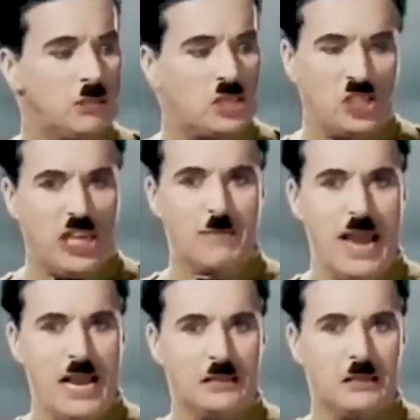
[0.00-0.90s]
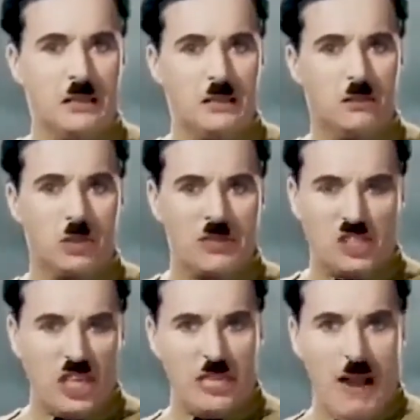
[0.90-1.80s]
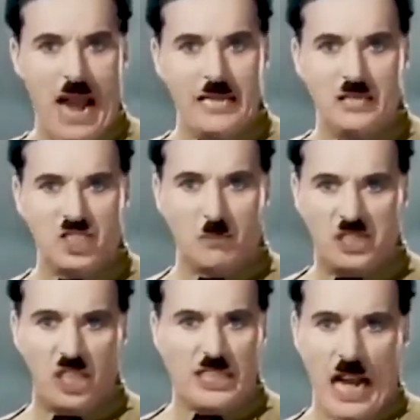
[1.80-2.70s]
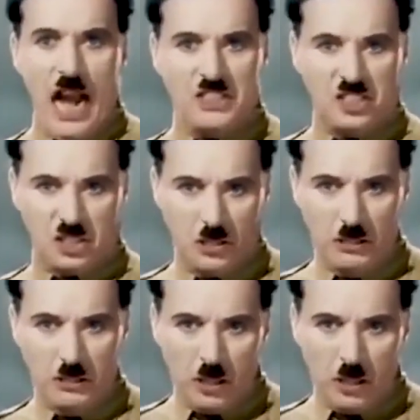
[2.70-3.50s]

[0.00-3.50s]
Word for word: machine men with machine minds and machine hearts.